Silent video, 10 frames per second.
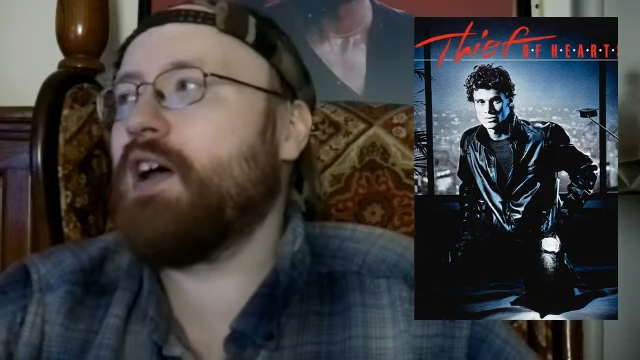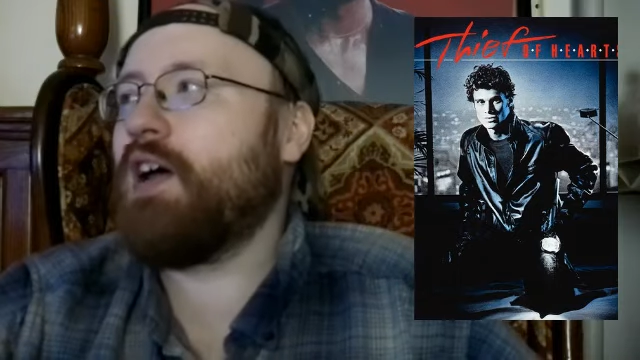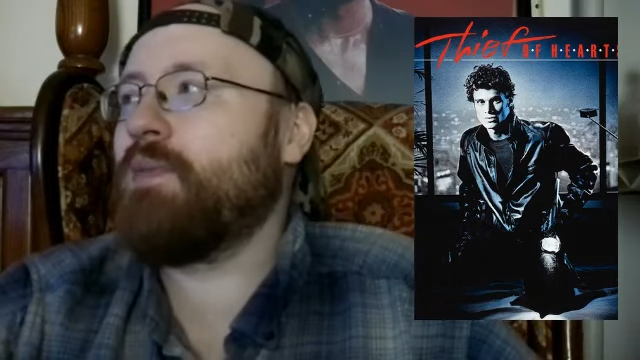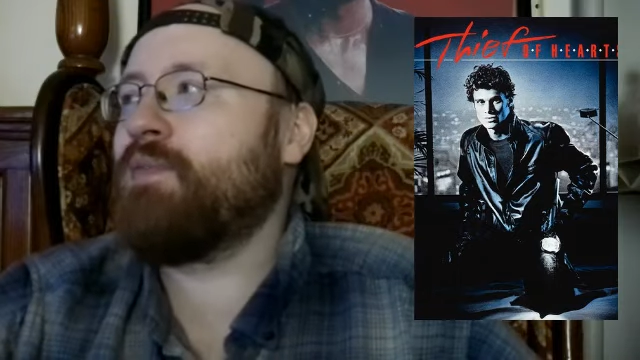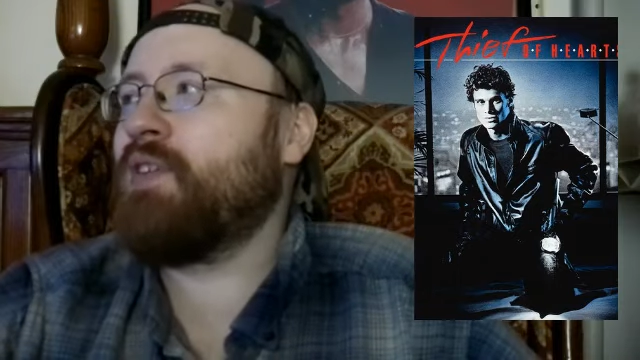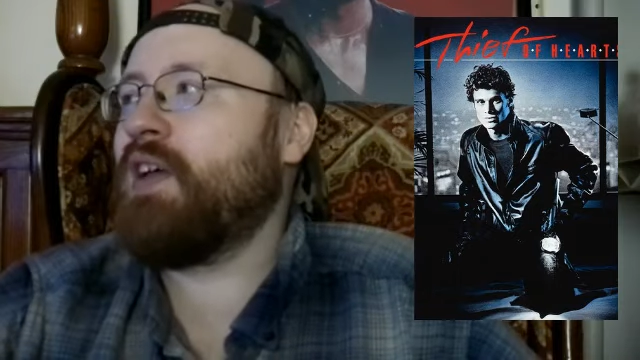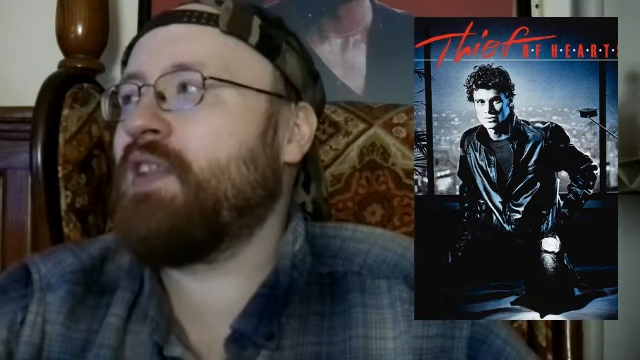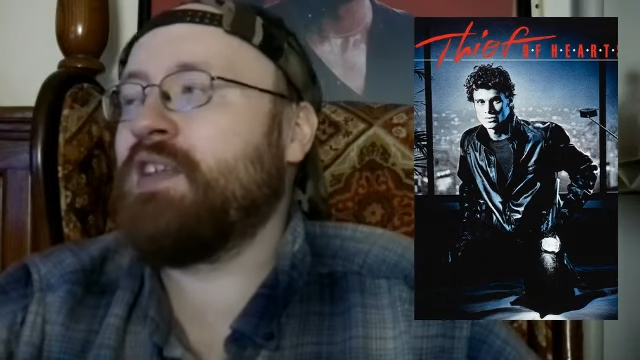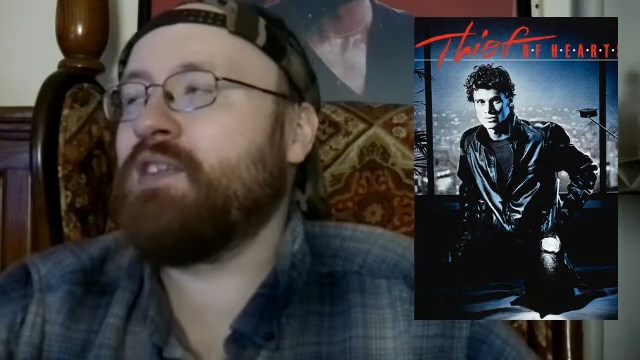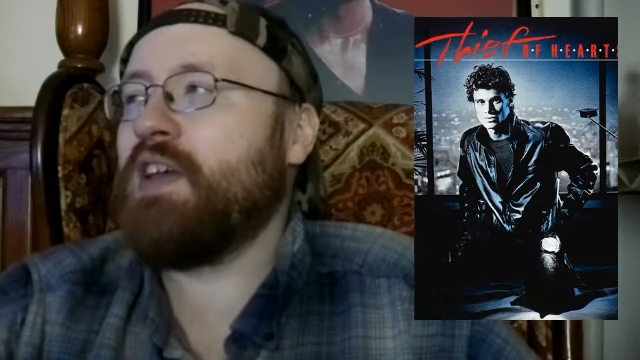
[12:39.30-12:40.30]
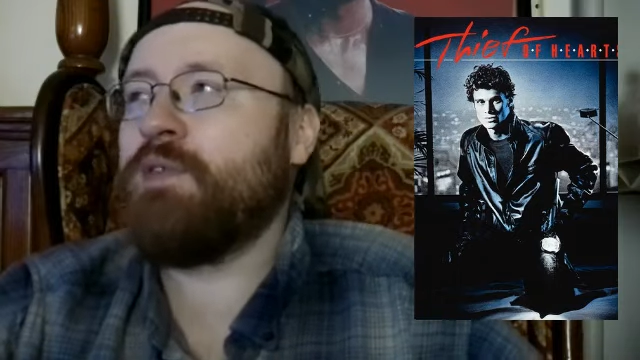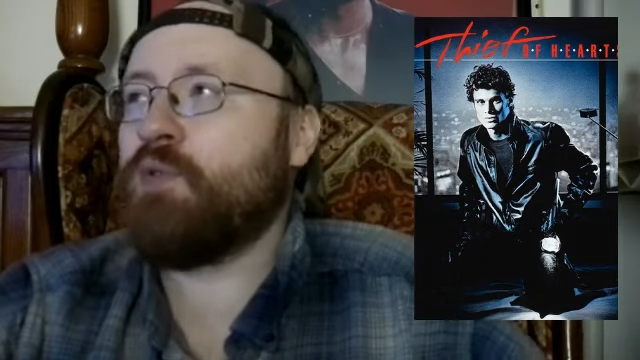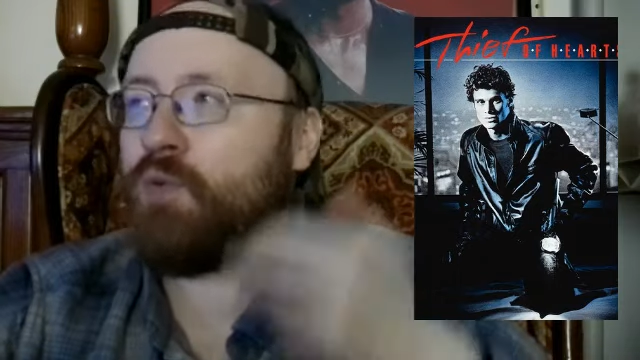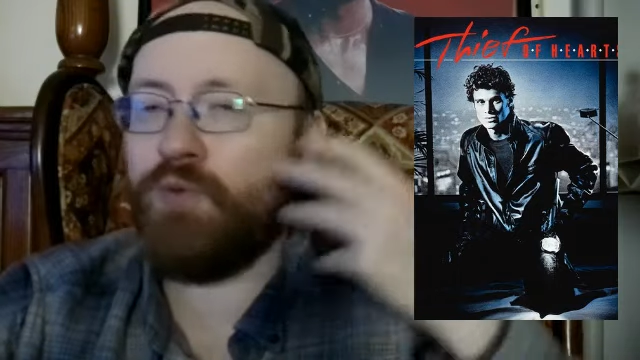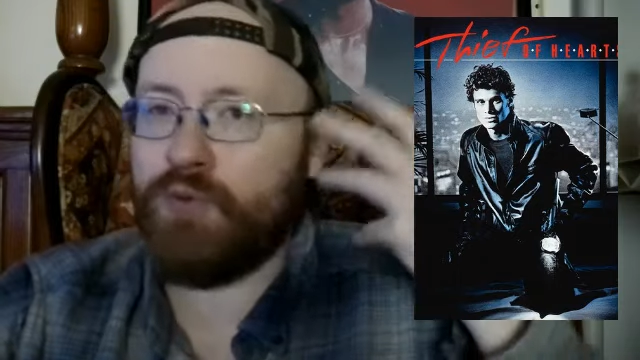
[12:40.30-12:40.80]
And then David
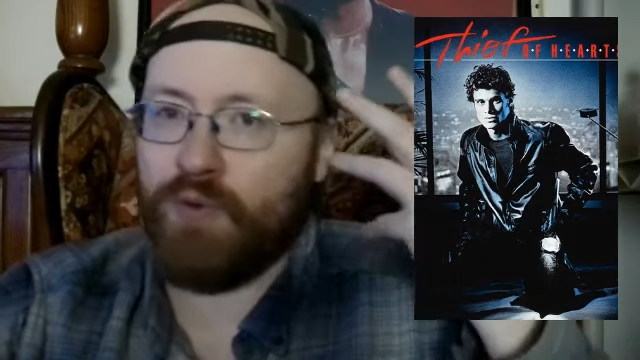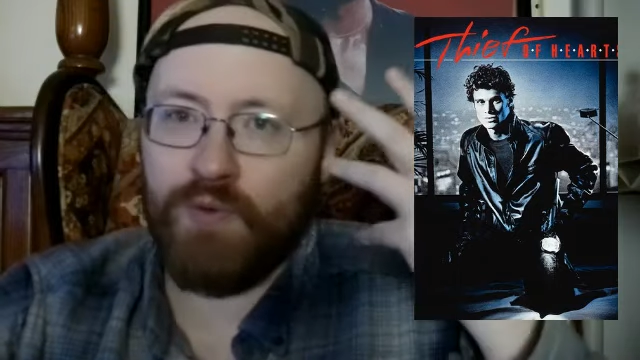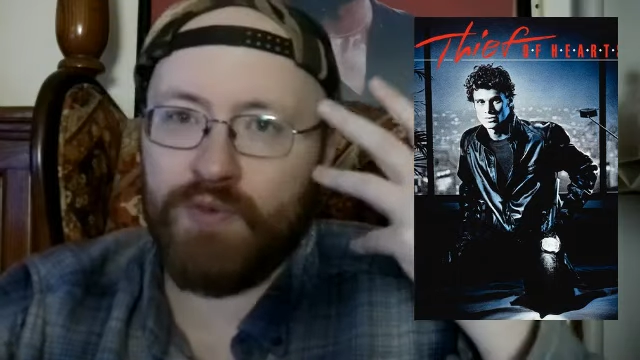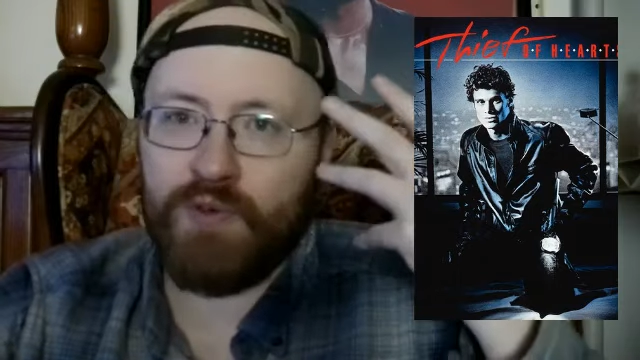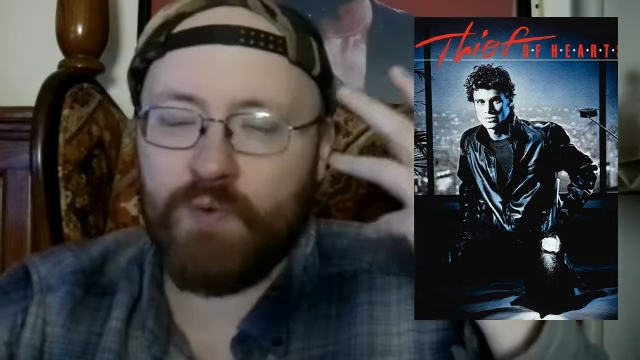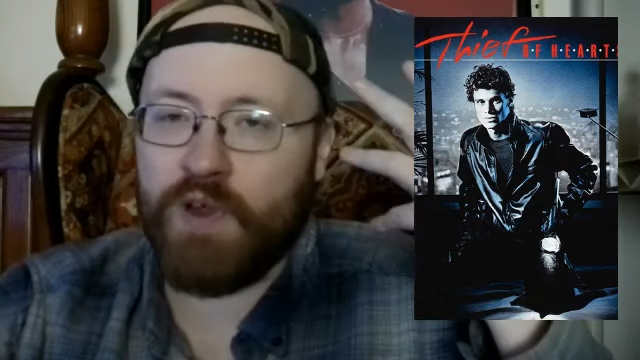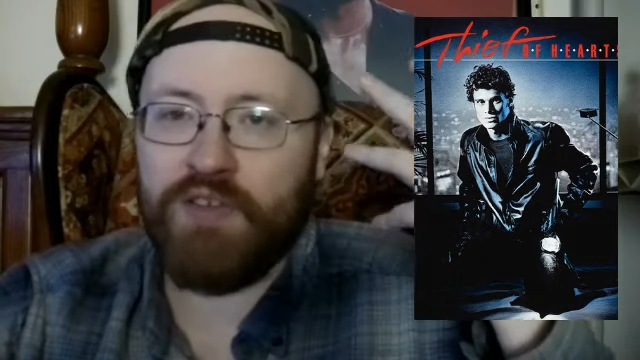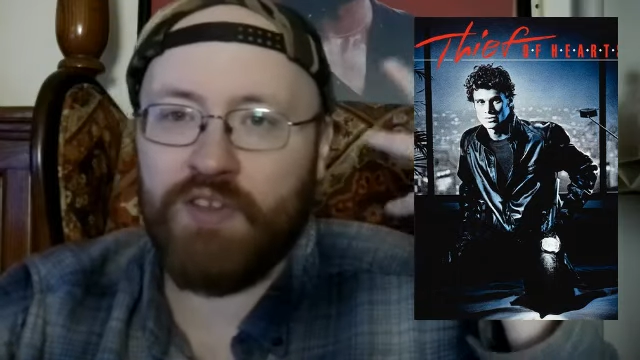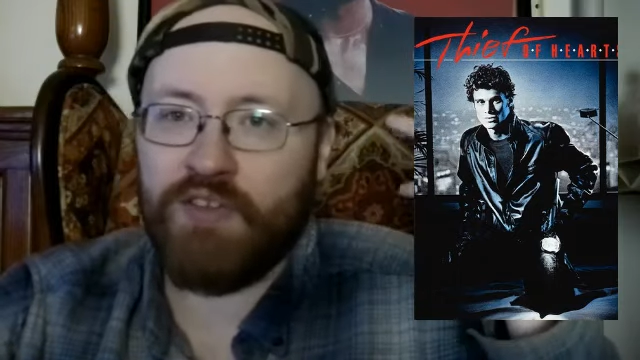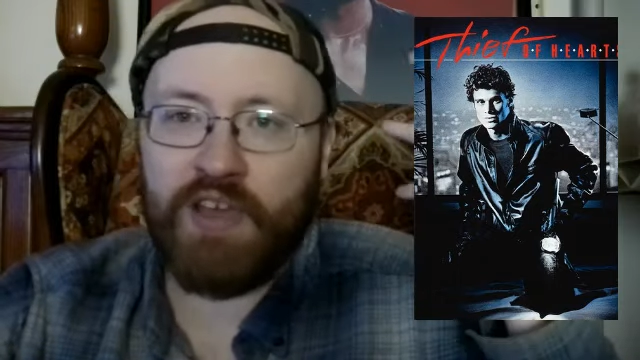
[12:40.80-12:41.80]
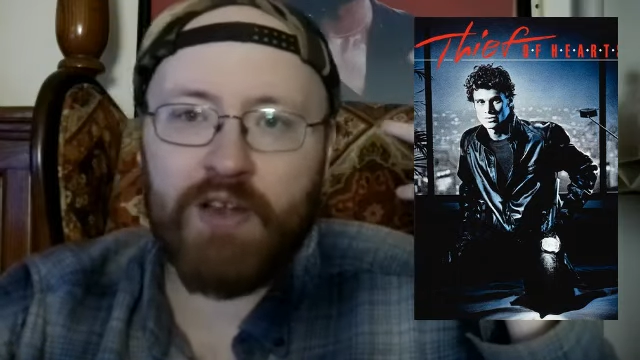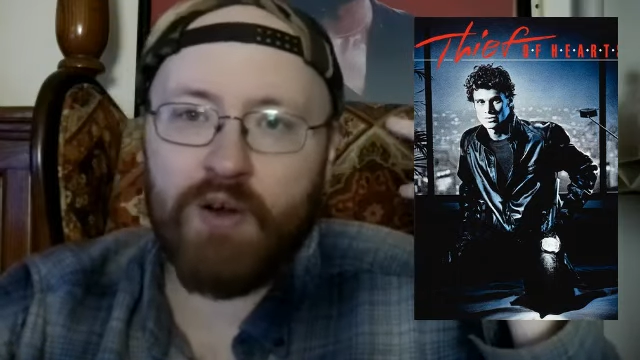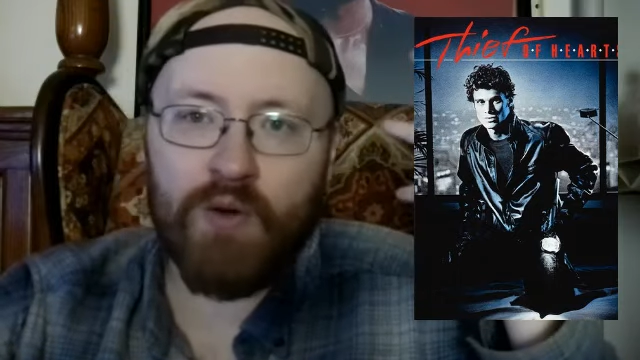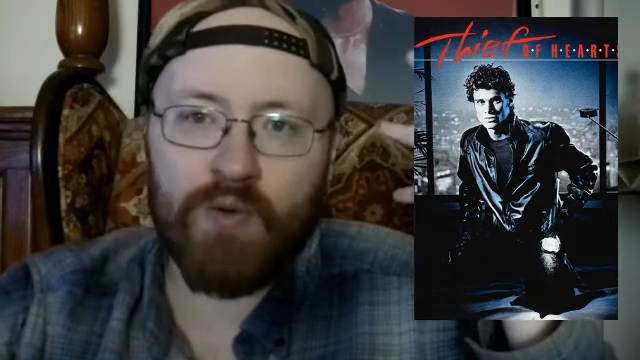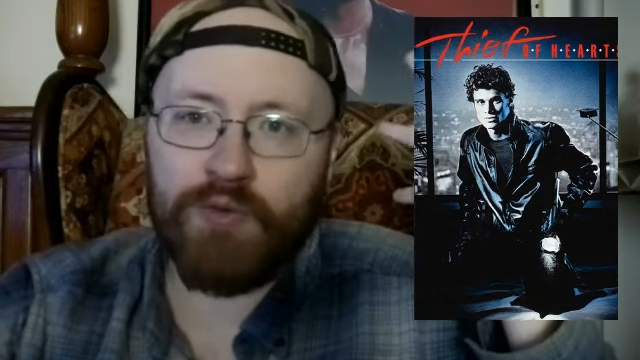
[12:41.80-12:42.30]
Caruso is a crazy
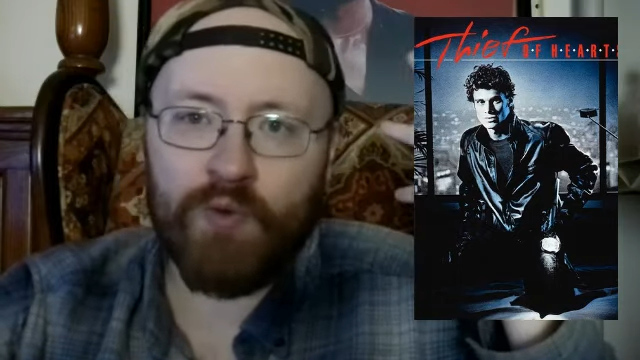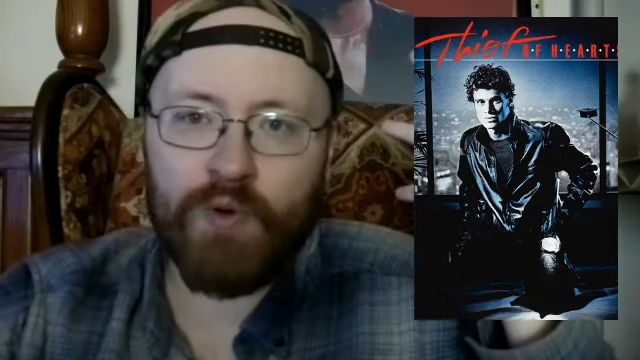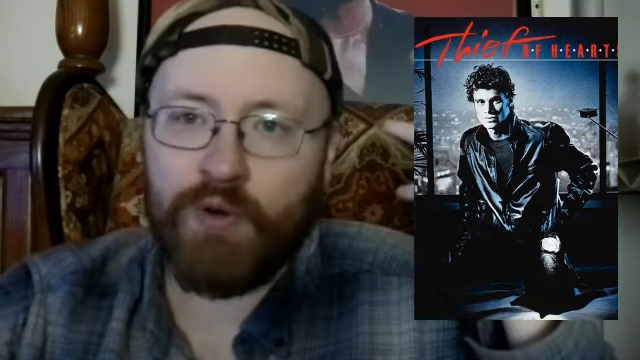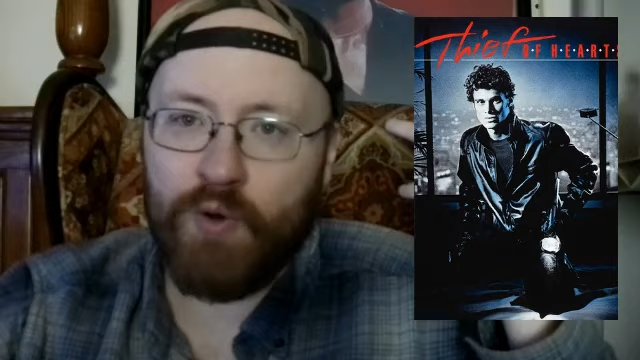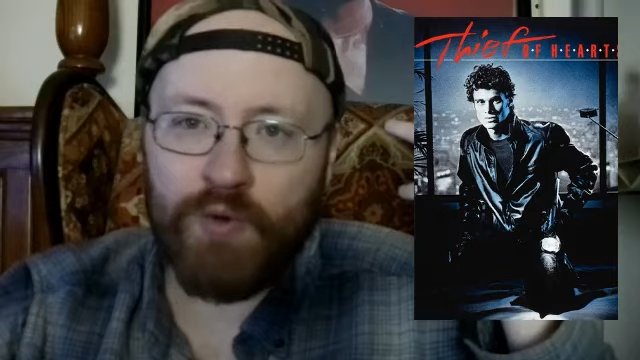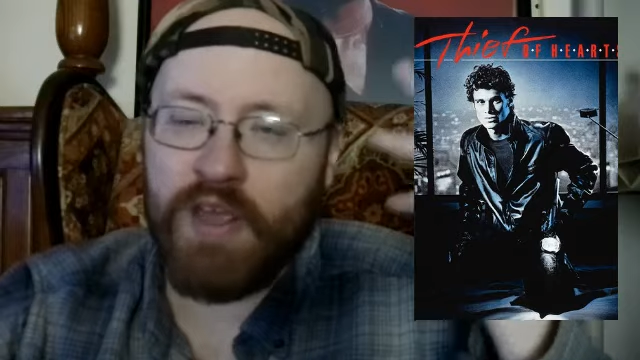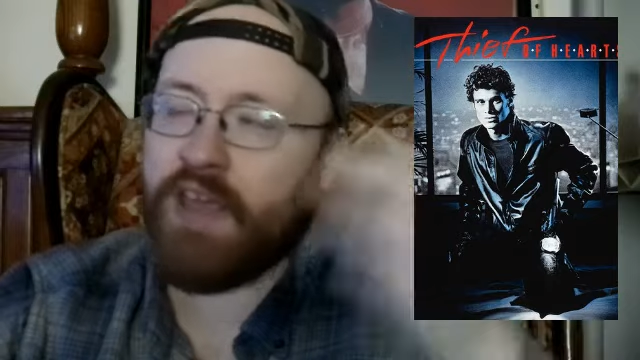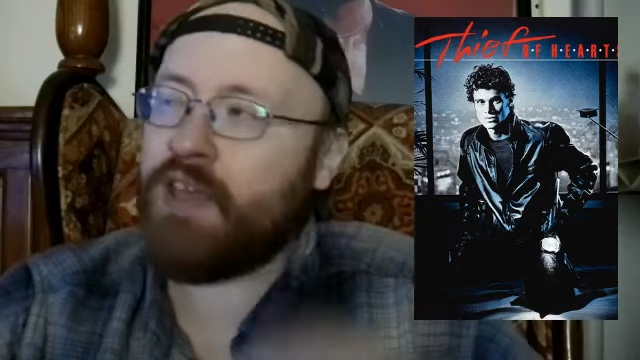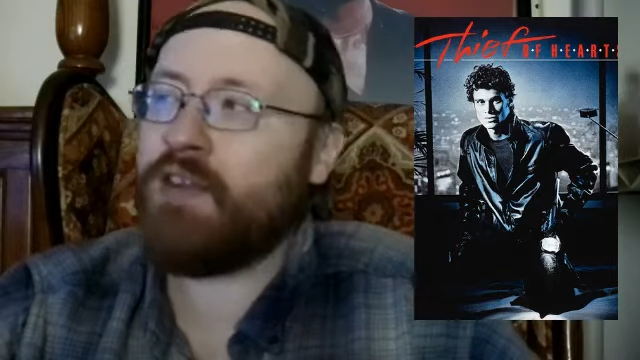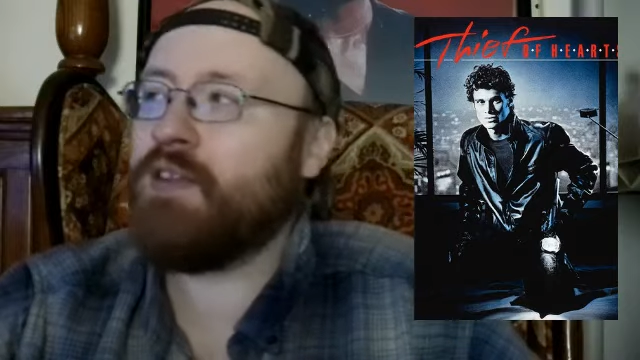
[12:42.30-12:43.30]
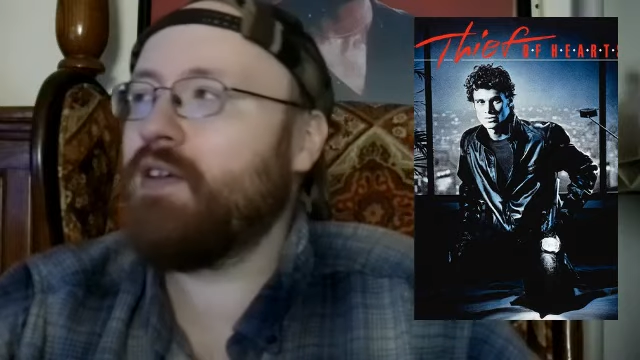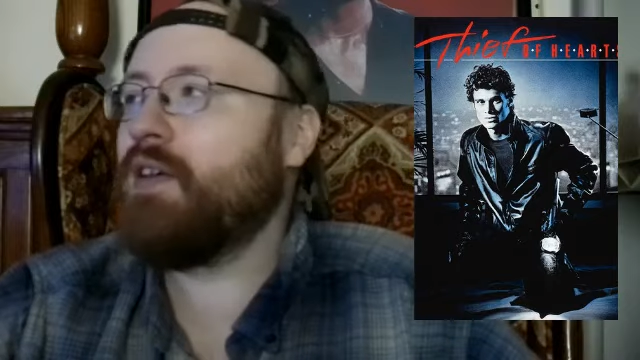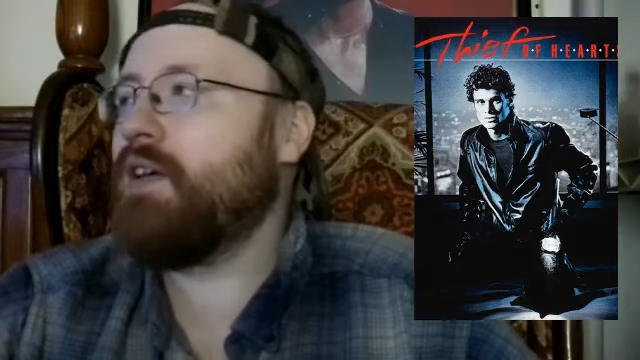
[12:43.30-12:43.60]
psycho snoring cocaine.